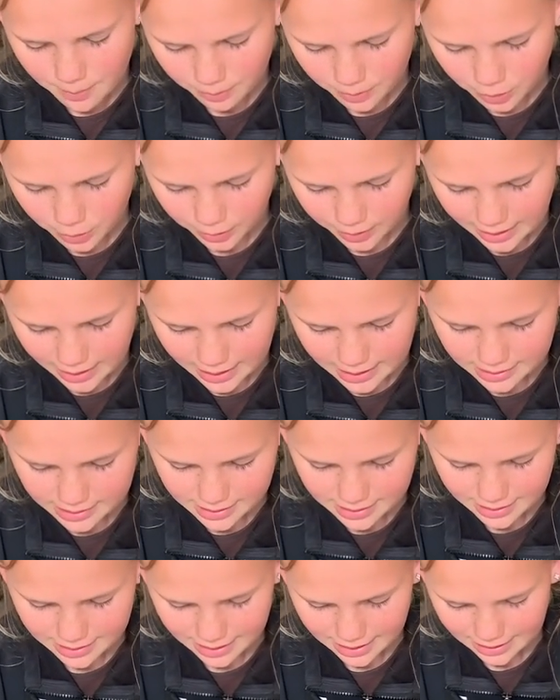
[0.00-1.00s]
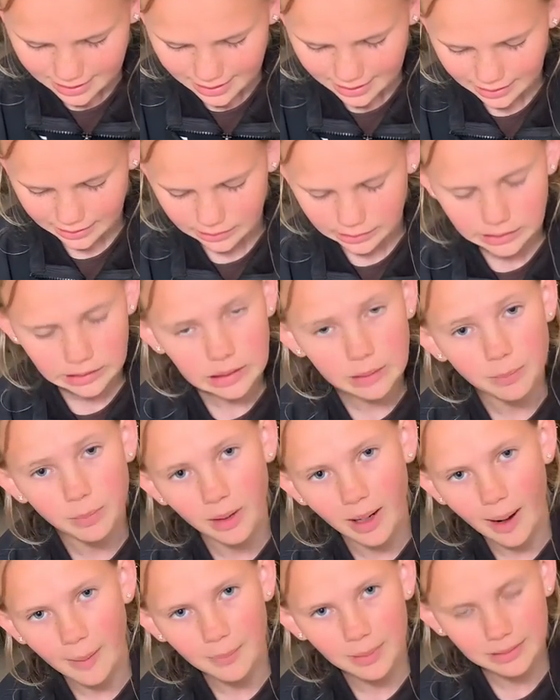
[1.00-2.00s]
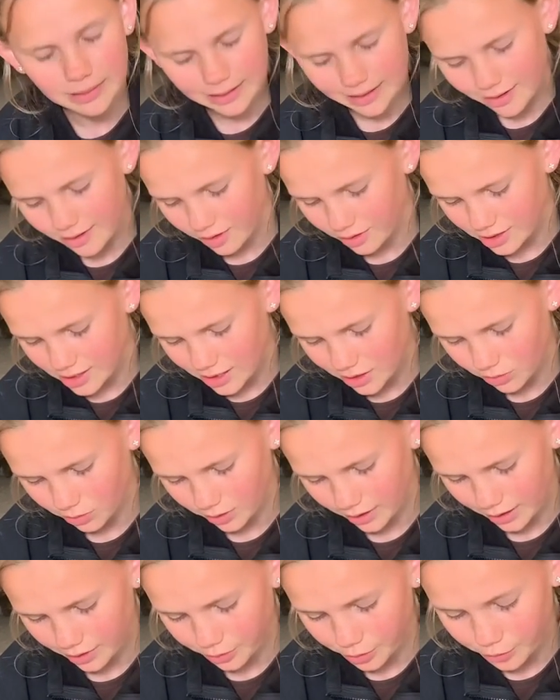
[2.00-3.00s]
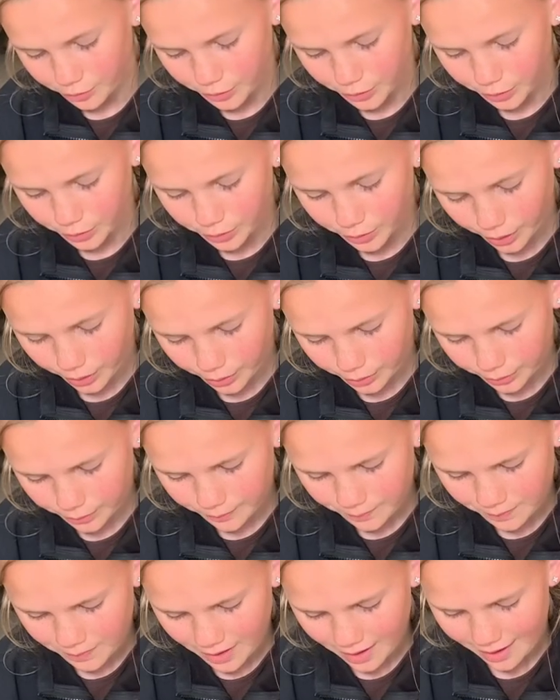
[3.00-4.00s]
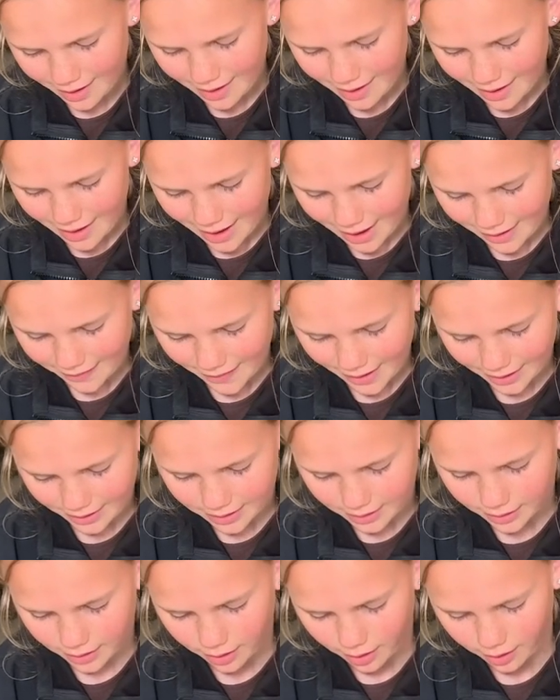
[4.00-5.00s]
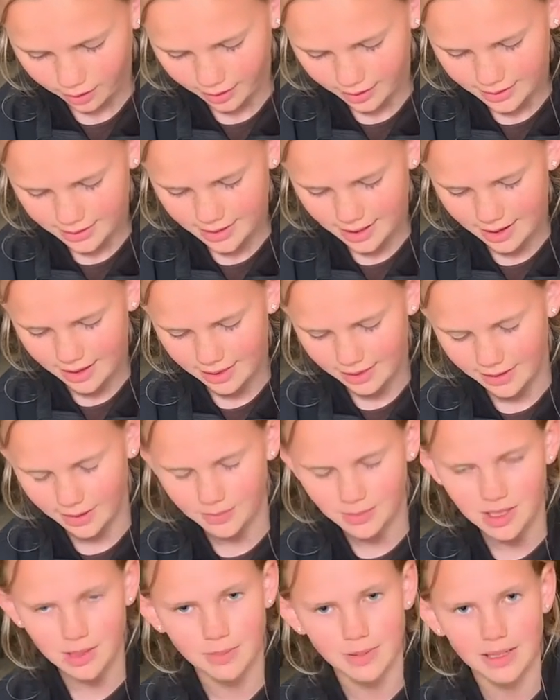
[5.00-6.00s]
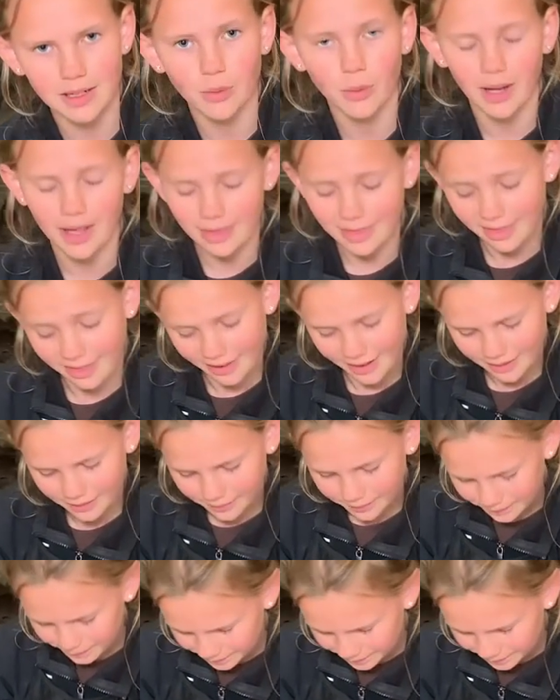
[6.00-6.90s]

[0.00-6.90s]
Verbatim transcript: creates that they can't eat properly, their teeth will get overgrown, and that can cause them to be quite thin.